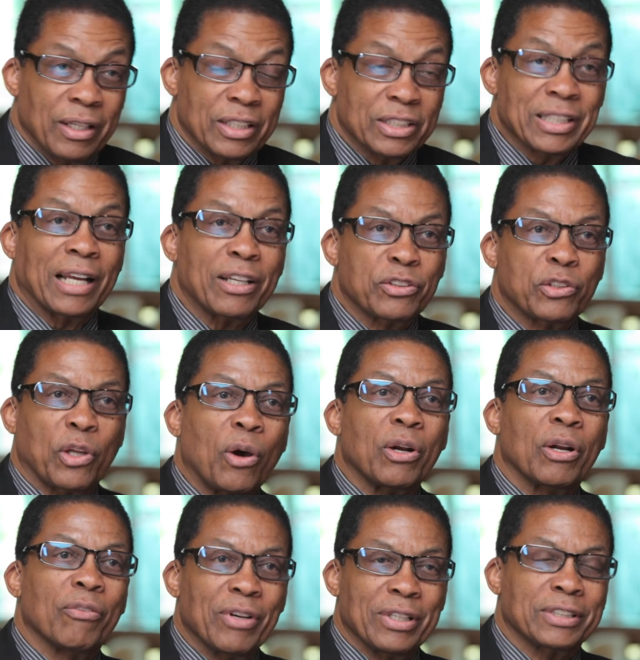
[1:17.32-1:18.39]
It's not thought
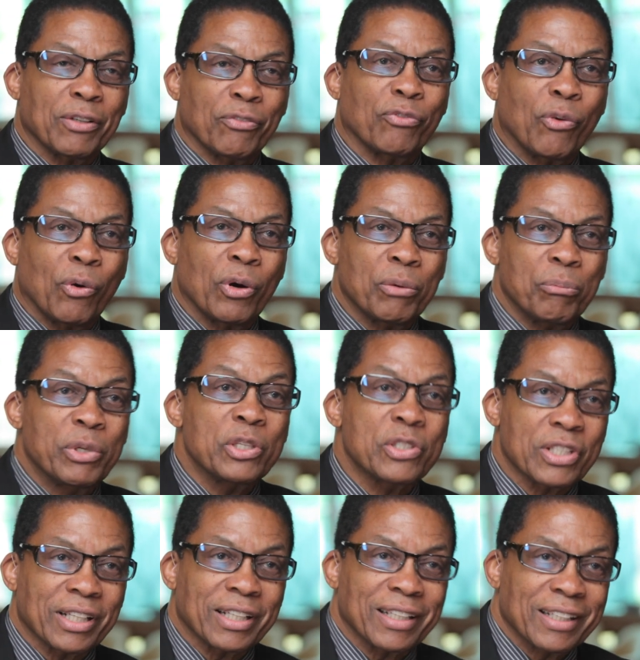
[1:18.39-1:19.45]
of as a foreign
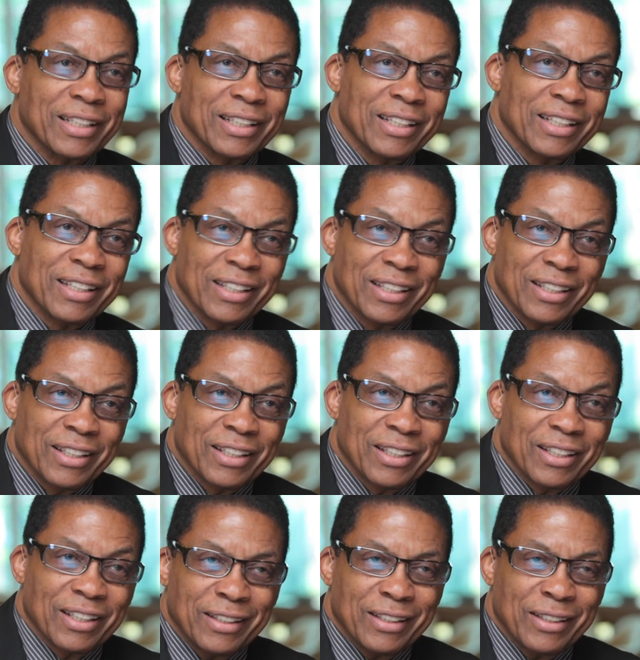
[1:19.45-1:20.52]
music.
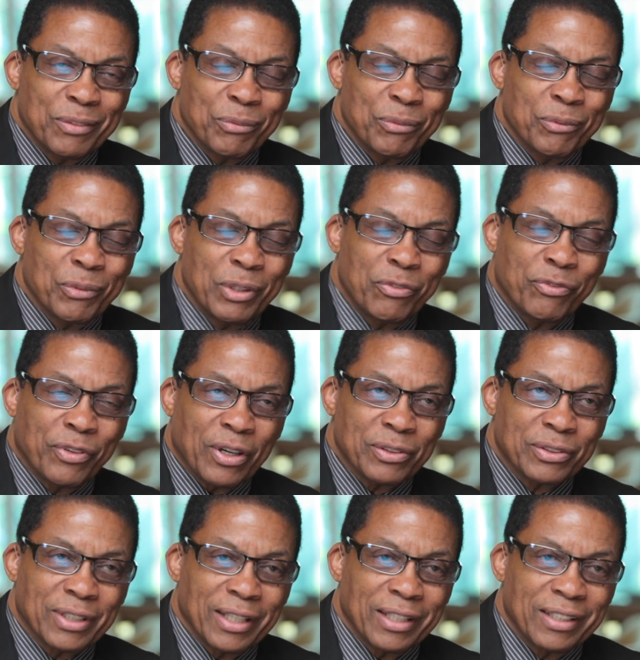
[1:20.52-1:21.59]
And we
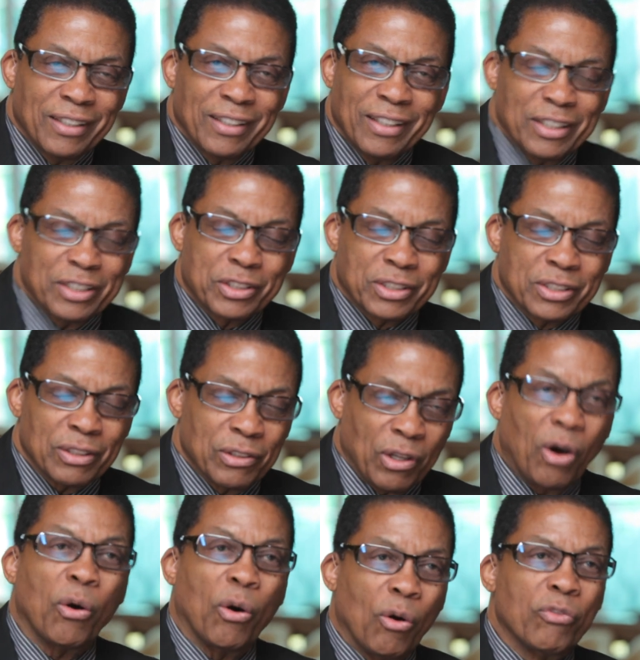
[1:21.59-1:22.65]
felt that it's
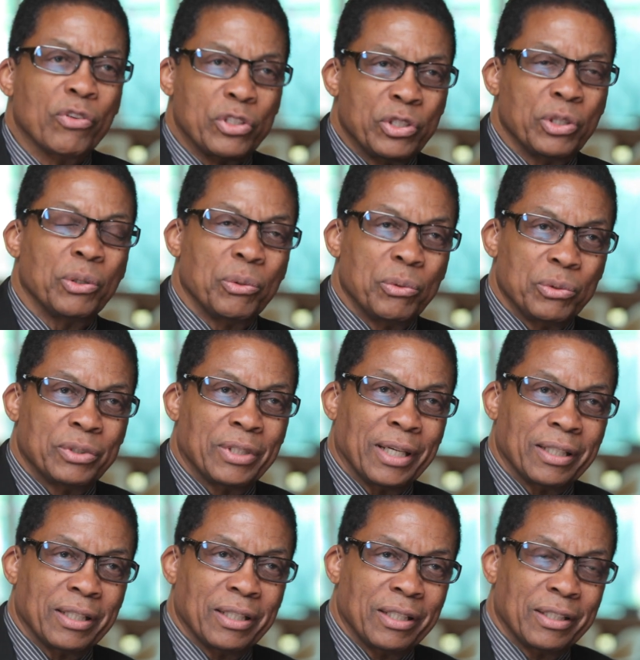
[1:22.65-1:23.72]
long overdue
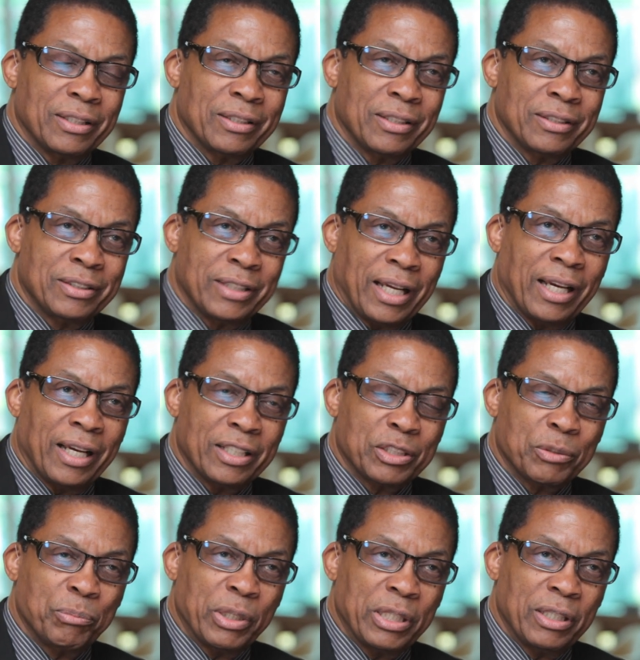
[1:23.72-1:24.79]
that
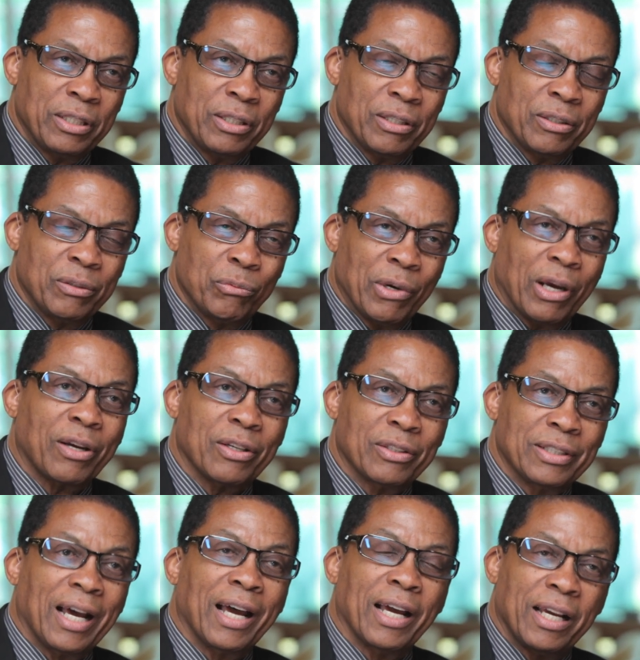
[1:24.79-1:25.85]
jazz be
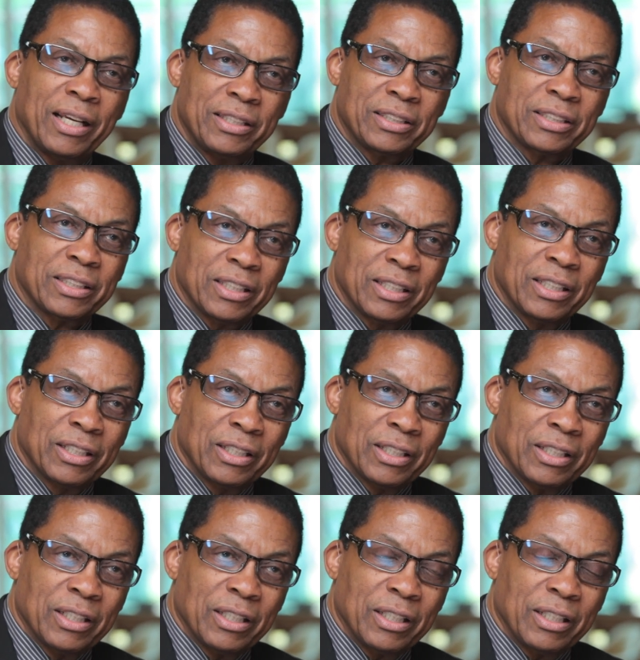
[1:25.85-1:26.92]
recognized
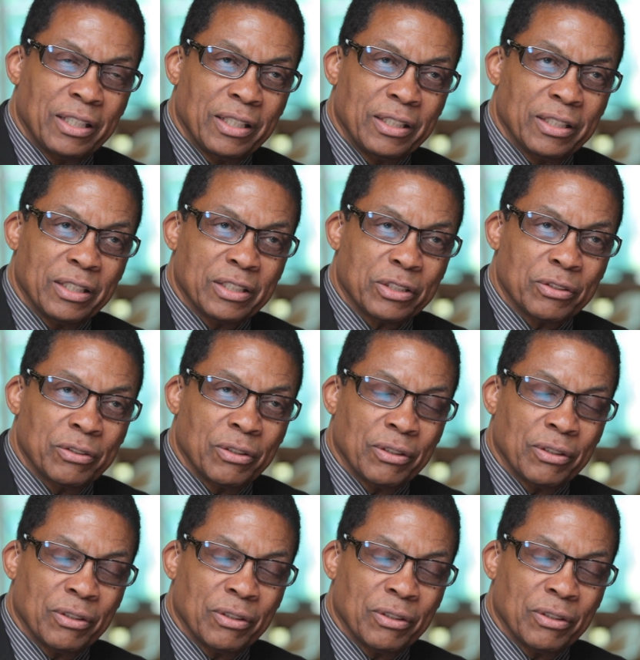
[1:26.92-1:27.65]
in this